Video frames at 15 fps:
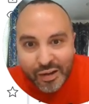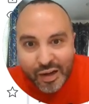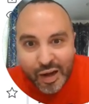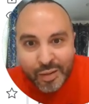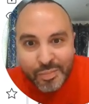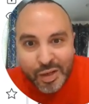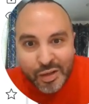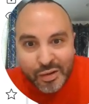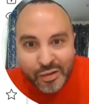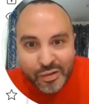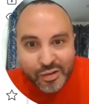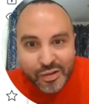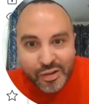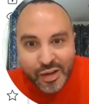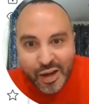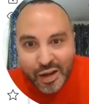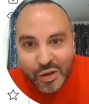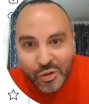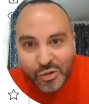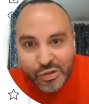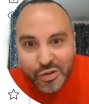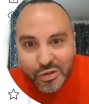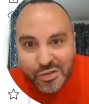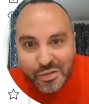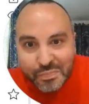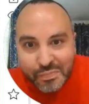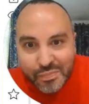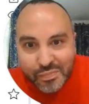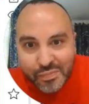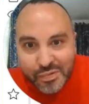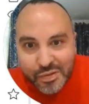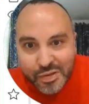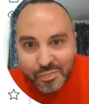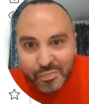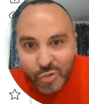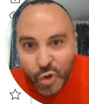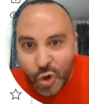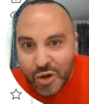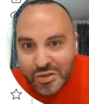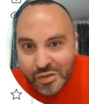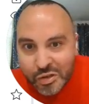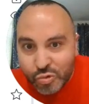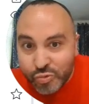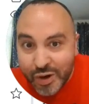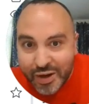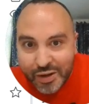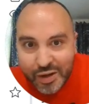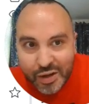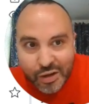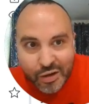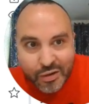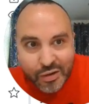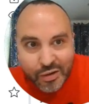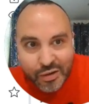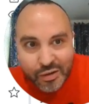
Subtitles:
I mean, yeah, you took some losses right here,